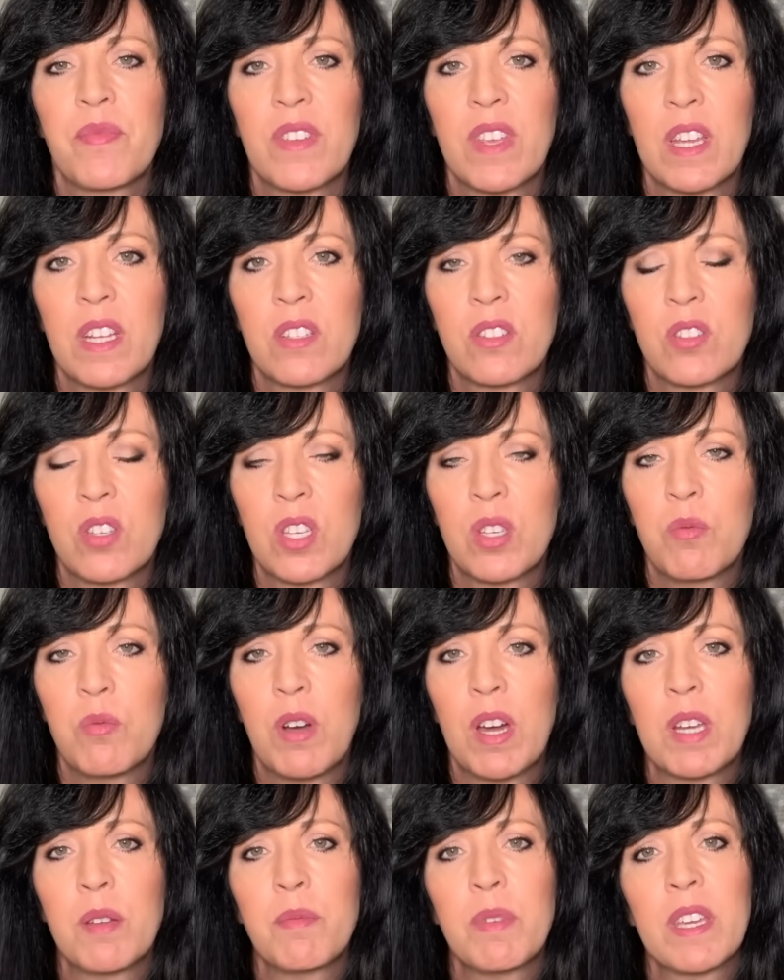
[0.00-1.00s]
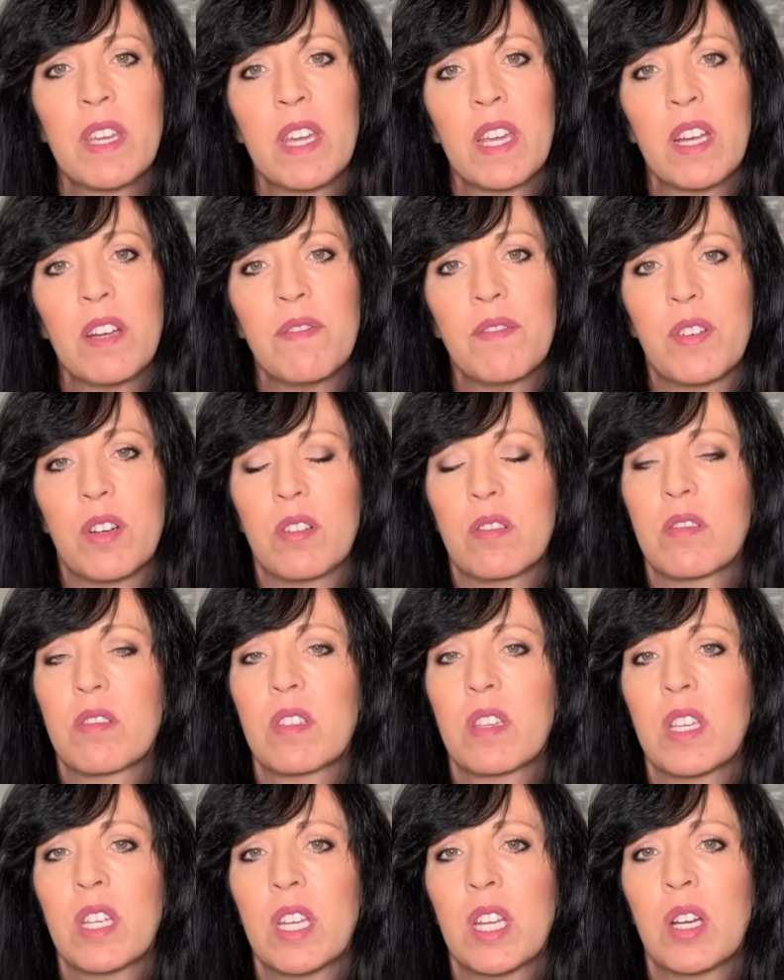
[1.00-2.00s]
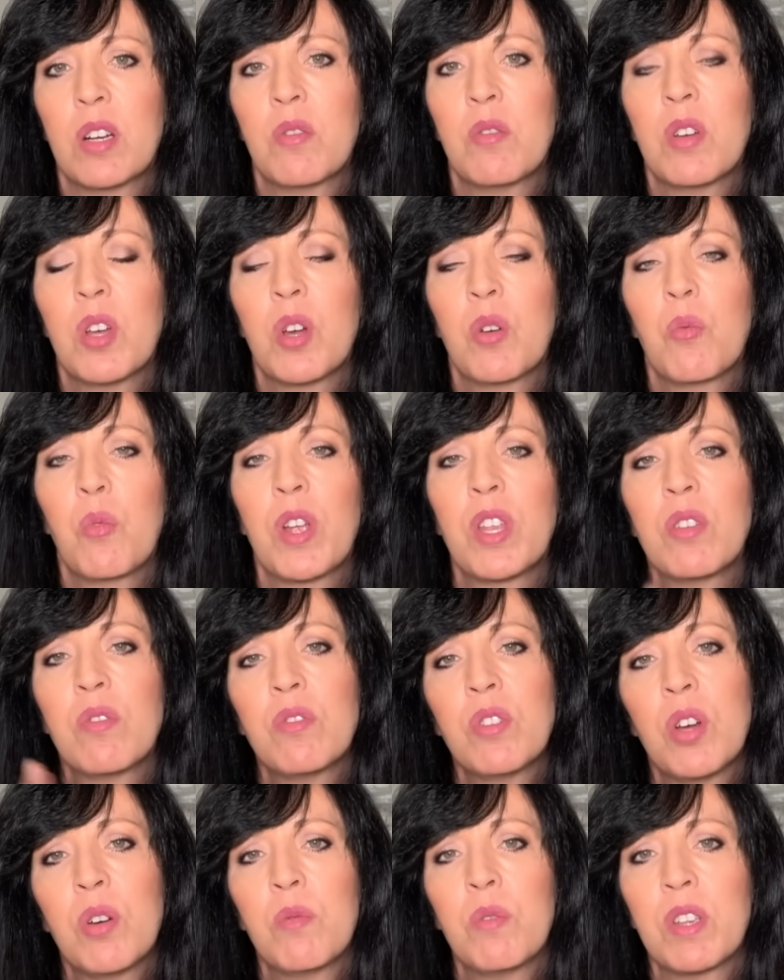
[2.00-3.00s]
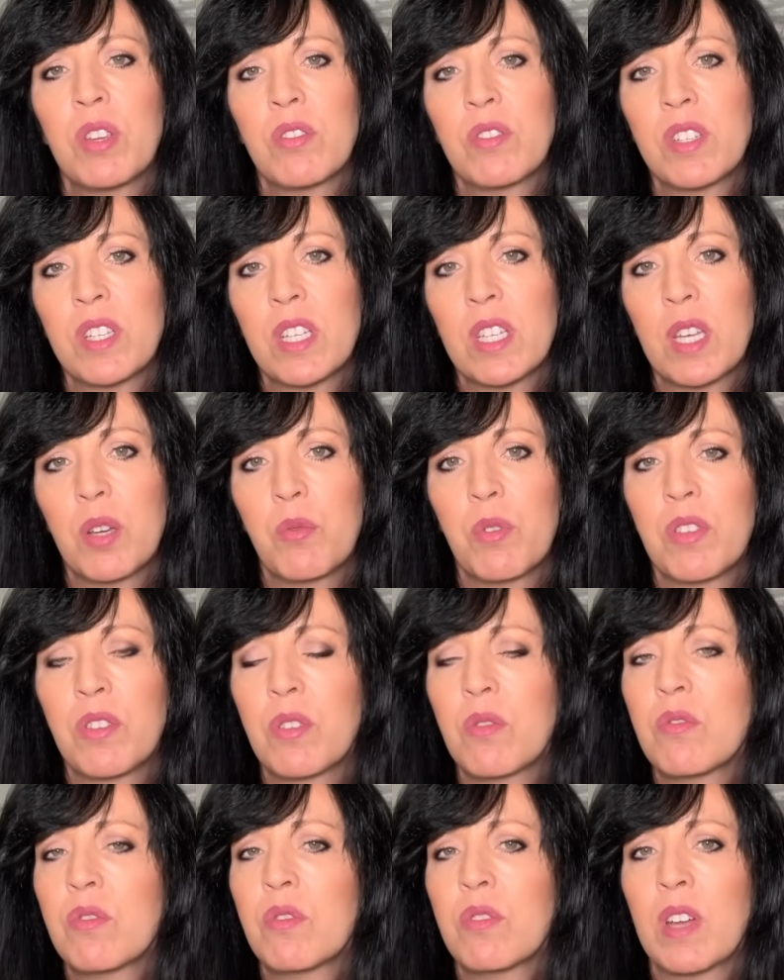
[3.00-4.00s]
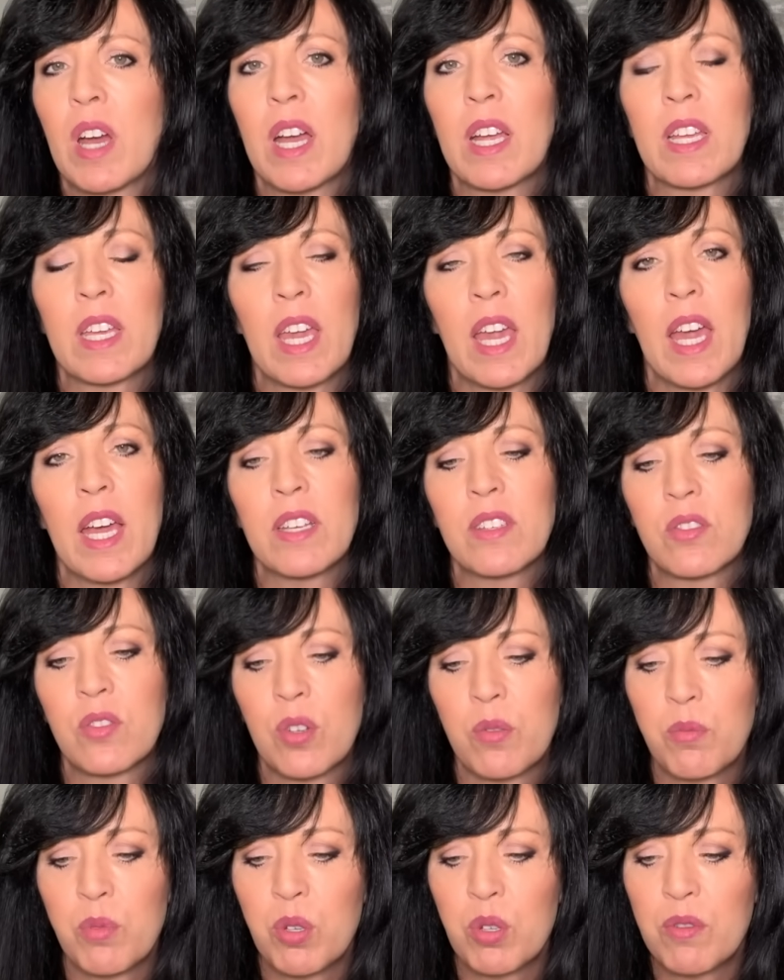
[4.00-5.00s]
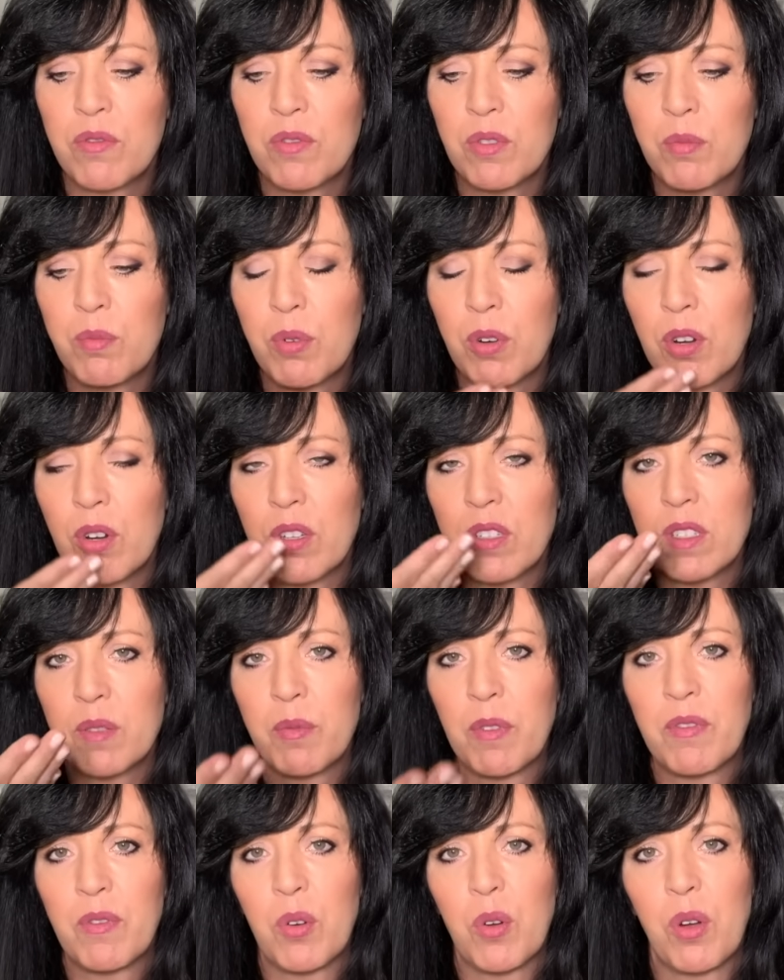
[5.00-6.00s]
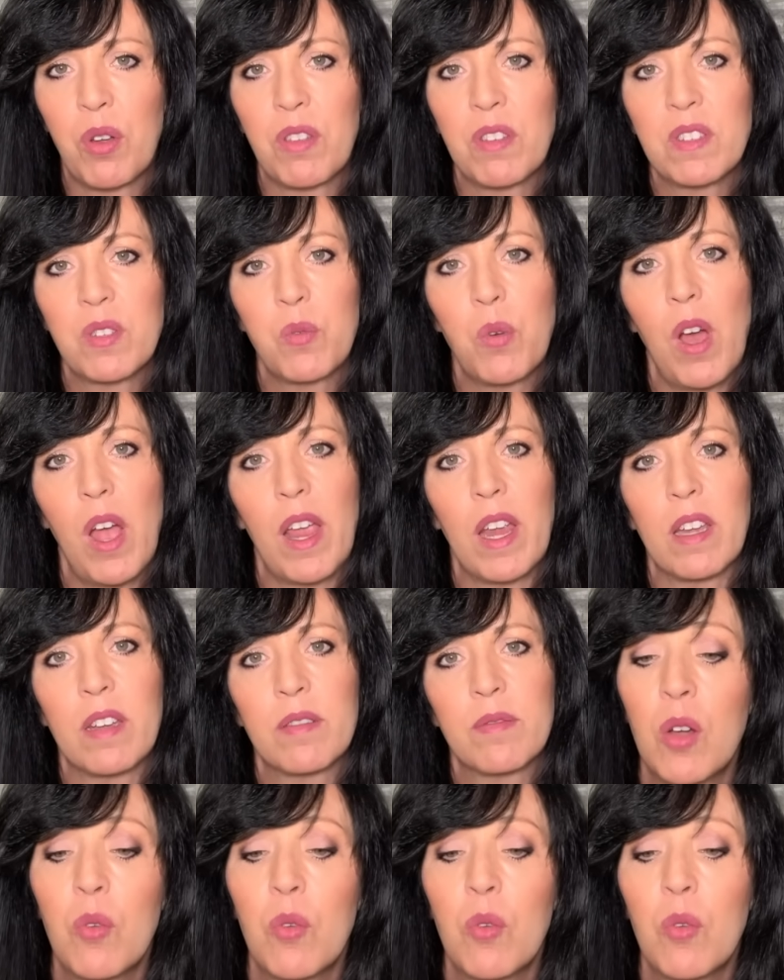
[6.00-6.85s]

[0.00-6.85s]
And so you want to be careful. You know, when you know what you're dealing with, you do not cast your beautiful pearls before the swine.